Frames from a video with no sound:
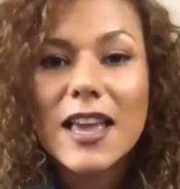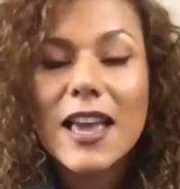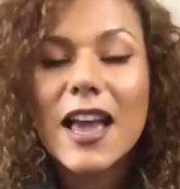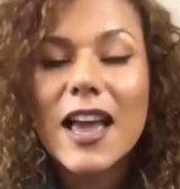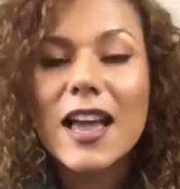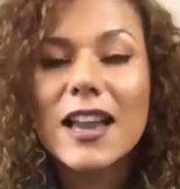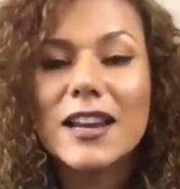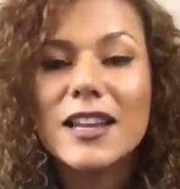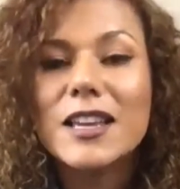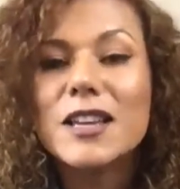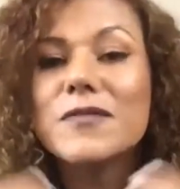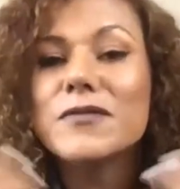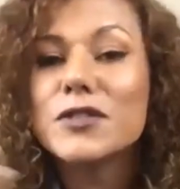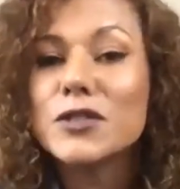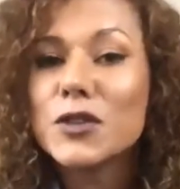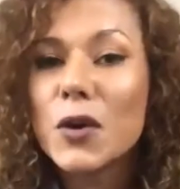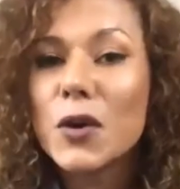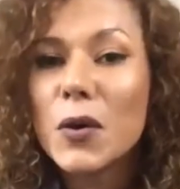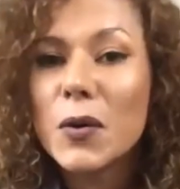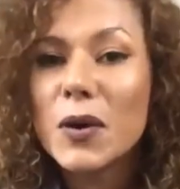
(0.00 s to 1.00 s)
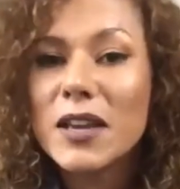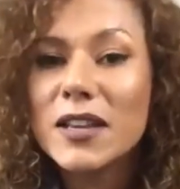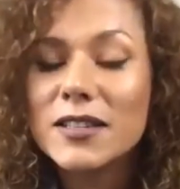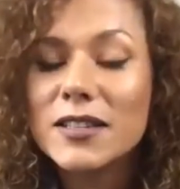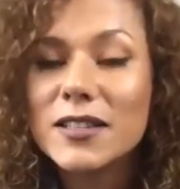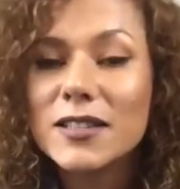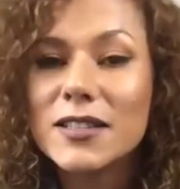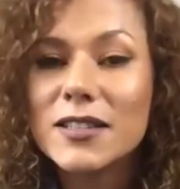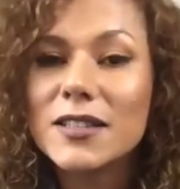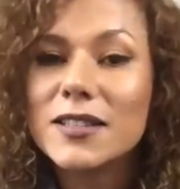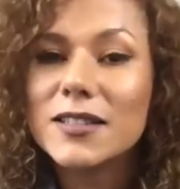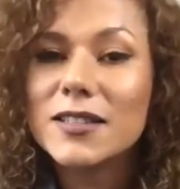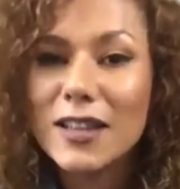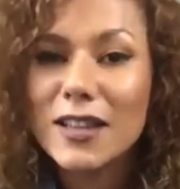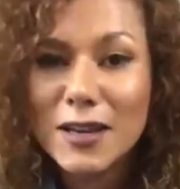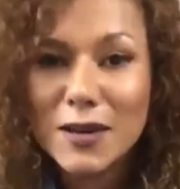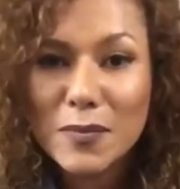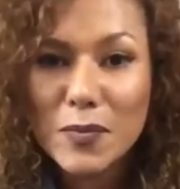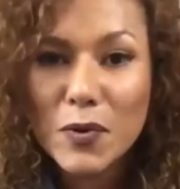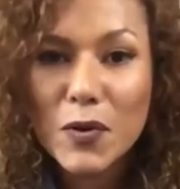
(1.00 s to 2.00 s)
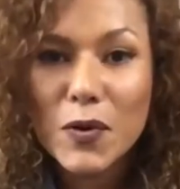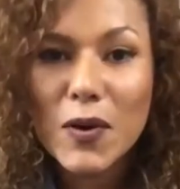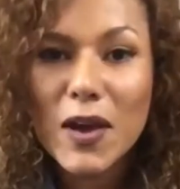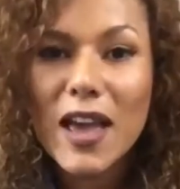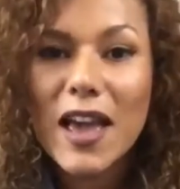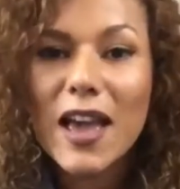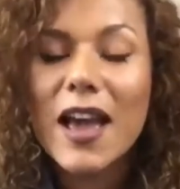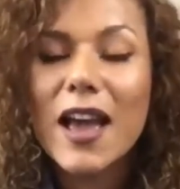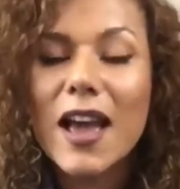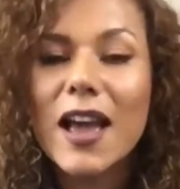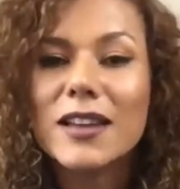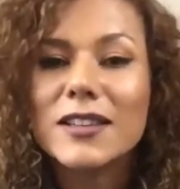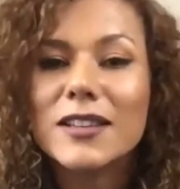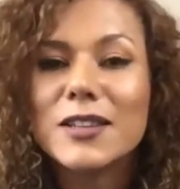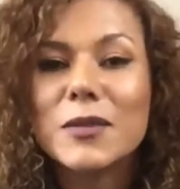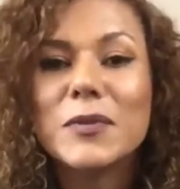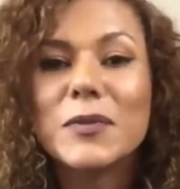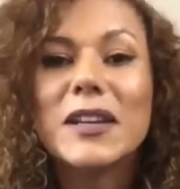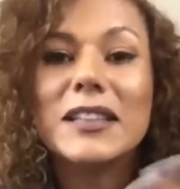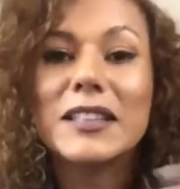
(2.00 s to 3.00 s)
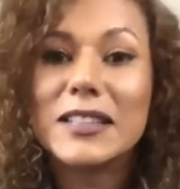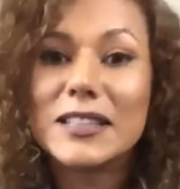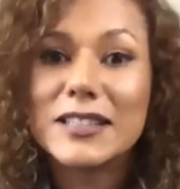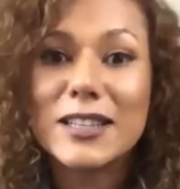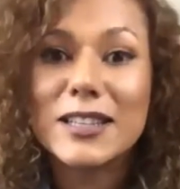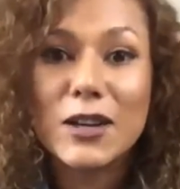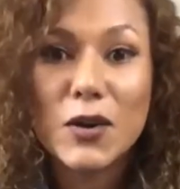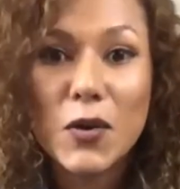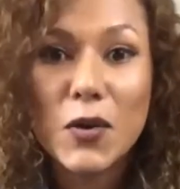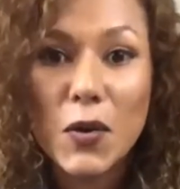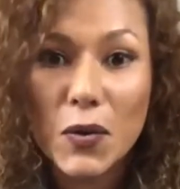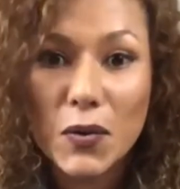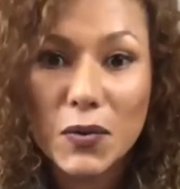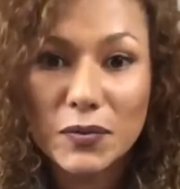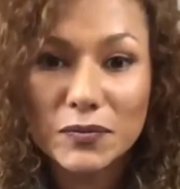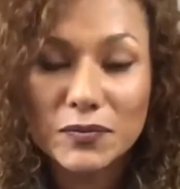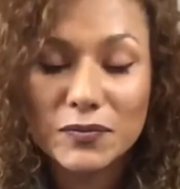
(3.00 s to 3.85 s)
and if so, is it sustainable and a realistic goal?